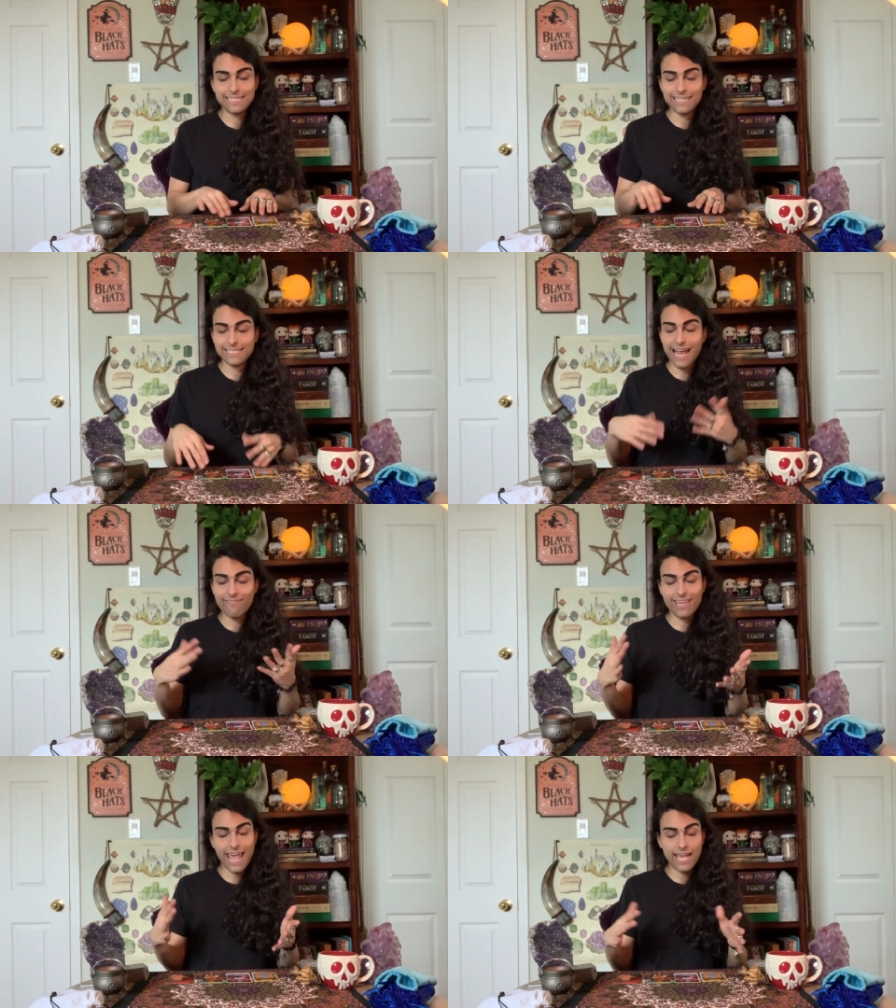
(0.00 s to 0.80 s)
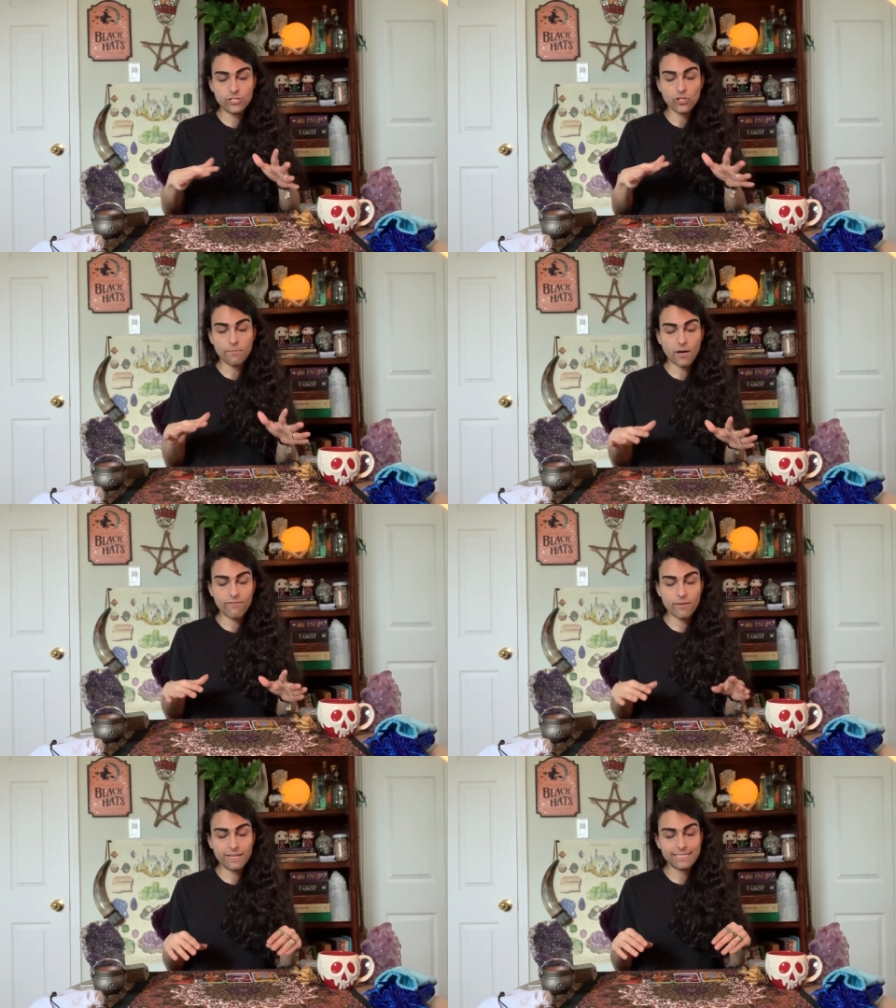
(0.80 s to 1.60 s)
it doesn't have the angel
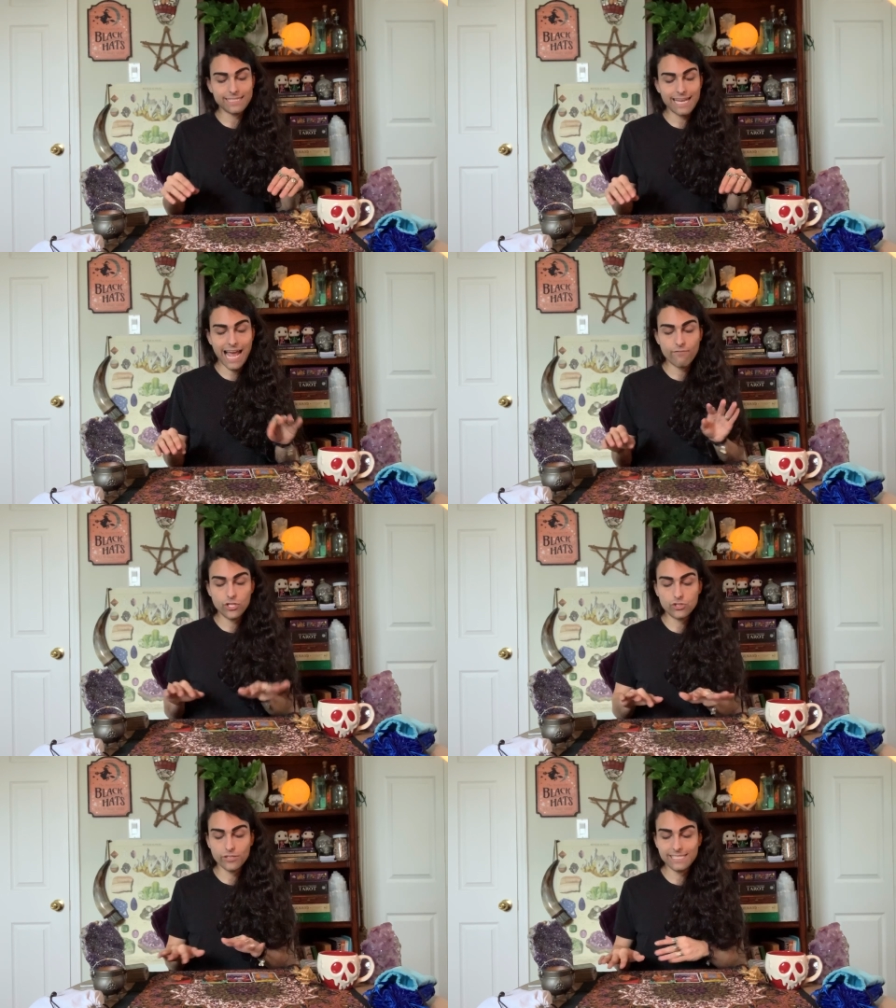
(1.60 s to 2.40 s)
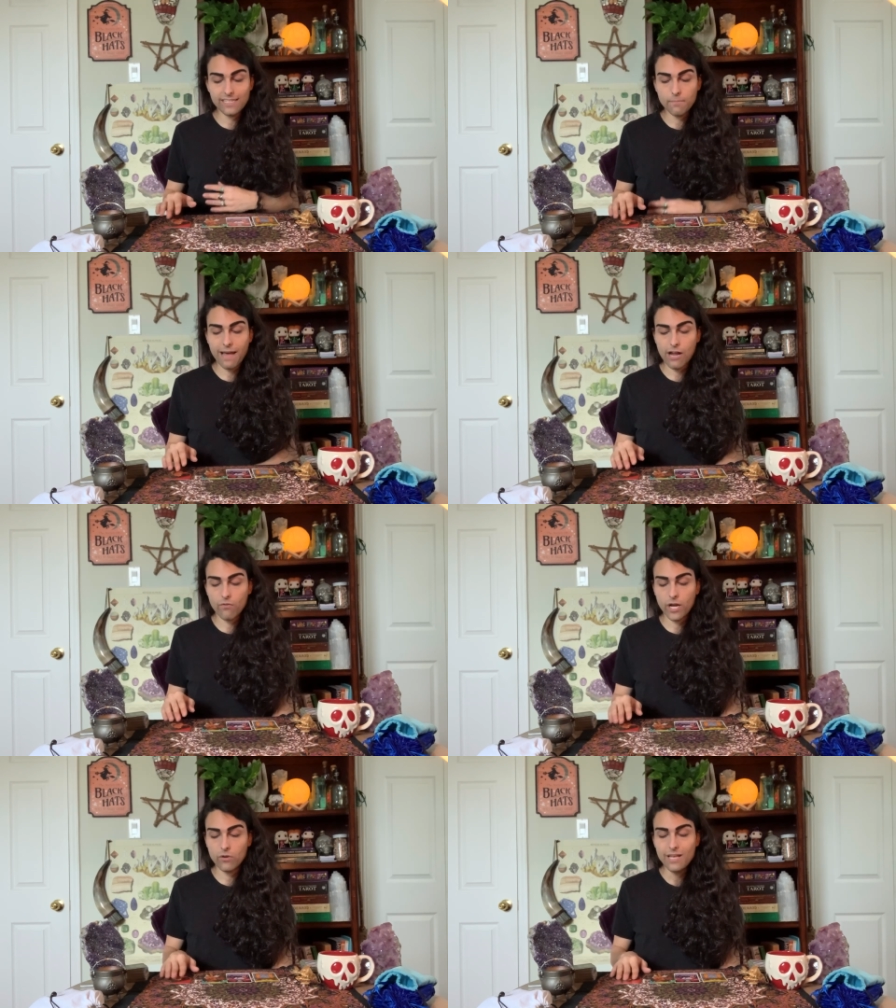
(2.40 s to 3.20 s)
above them, it doesn't have the trees in the
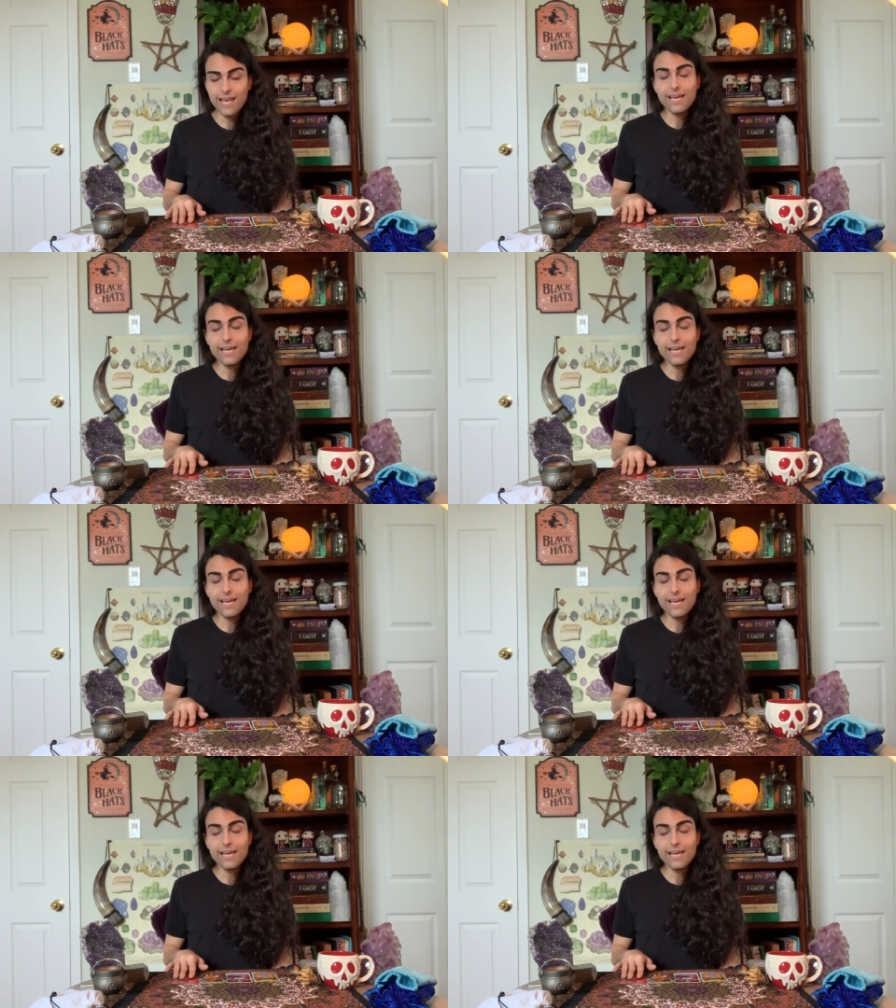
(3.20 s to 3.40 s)
background,